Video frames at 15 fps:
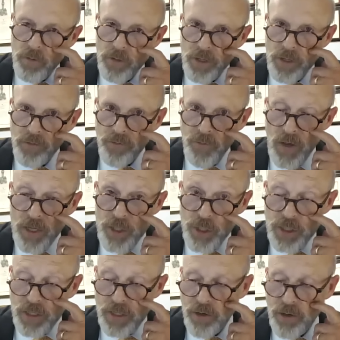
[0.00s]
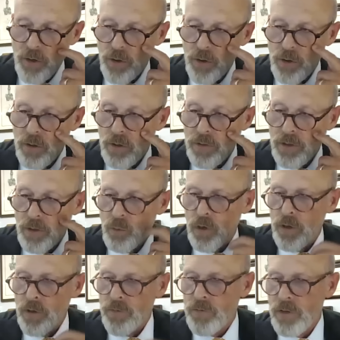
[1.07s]
The confession here that
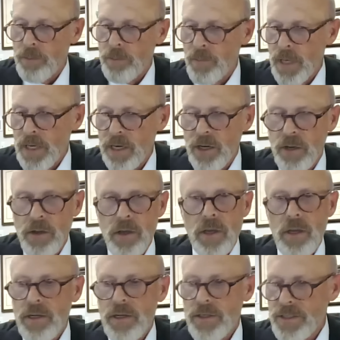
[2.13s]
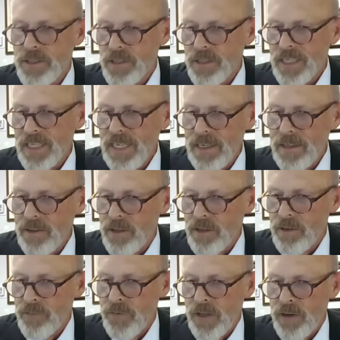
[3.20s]
was admitted deleted
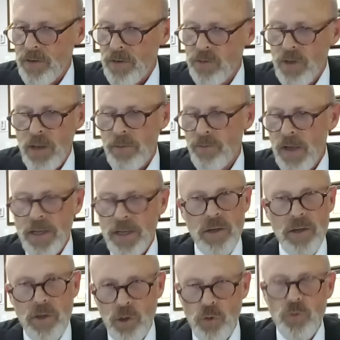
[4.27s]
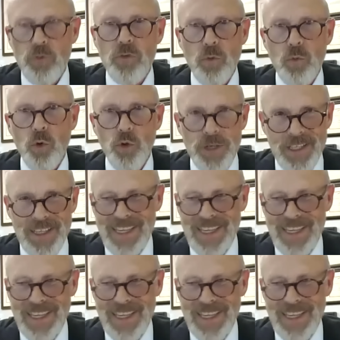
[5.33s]
the defendant's name. In fact, used the word